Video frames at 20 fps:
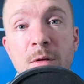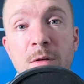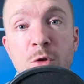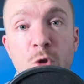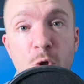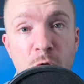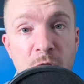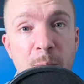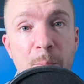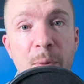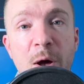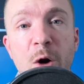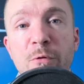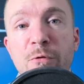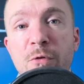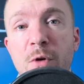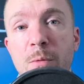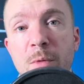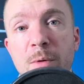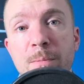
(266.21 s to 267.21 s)
took the belt
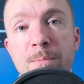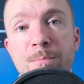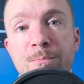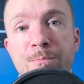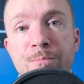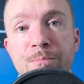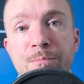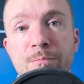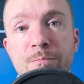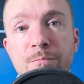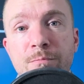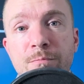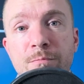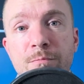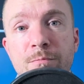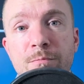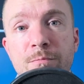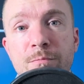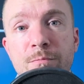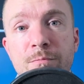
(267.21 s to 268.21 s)
from him.
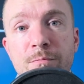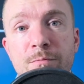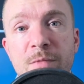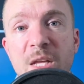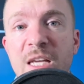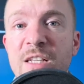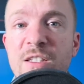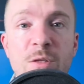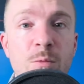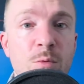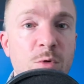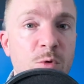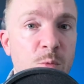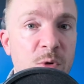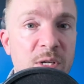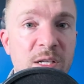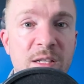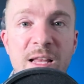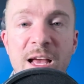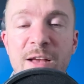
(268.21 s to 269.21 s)
Izzy was
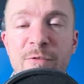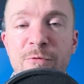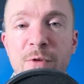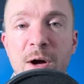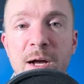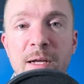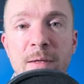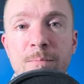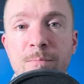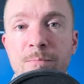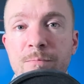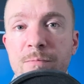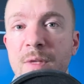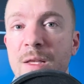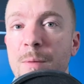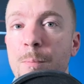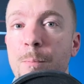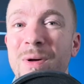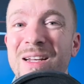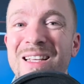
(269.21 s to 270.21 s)
winning that fight,
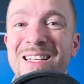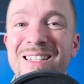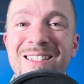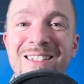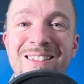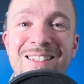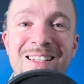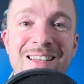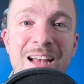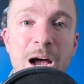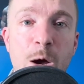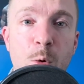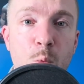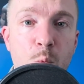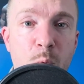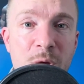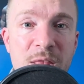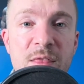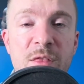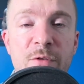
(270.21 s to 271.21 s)
but Izzy did not
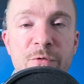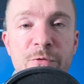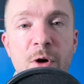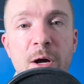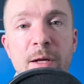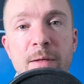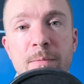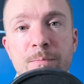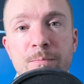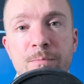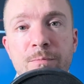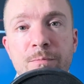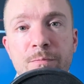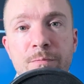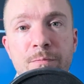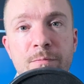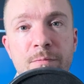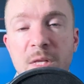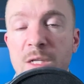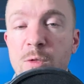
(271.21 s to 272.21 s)
win the fight.
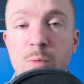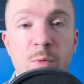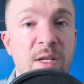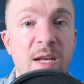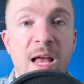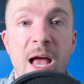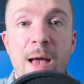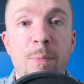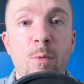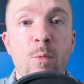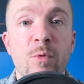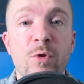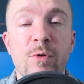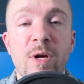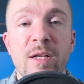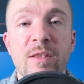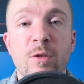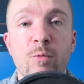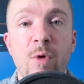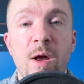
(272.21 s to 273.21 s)
That's what can happen when you
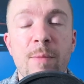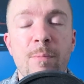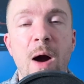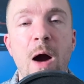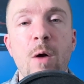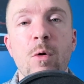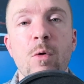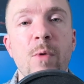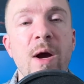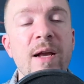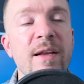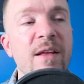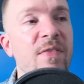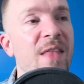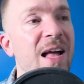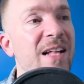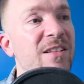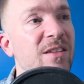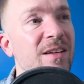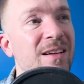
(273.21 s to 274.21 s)
got the great power, right? And
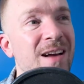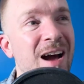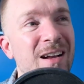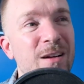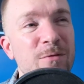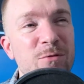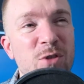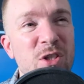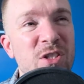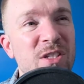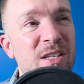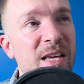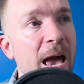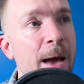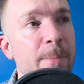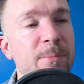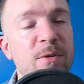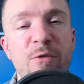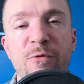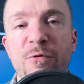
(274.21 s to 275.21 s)
that's the kind of just
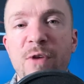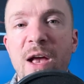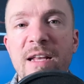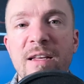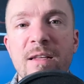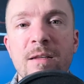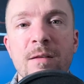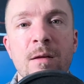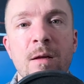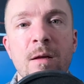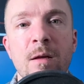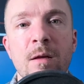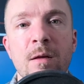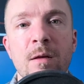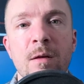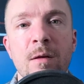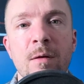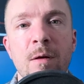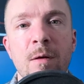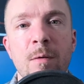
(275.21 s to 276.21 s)
captivating
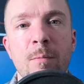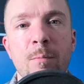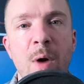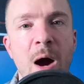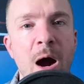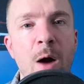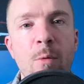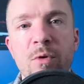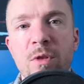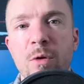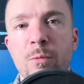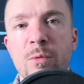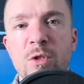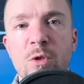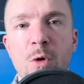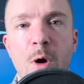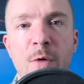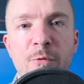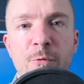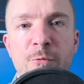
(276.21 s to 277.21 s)
power that we
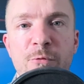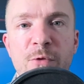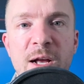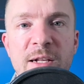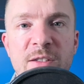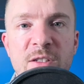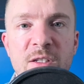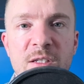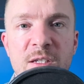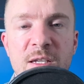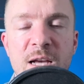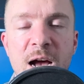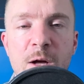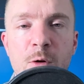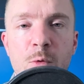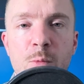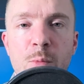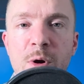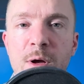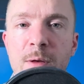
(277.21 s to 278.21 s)
saw from Francis
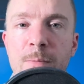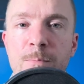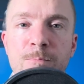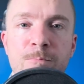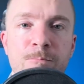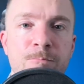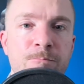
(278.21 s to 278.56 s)
Ngannou. But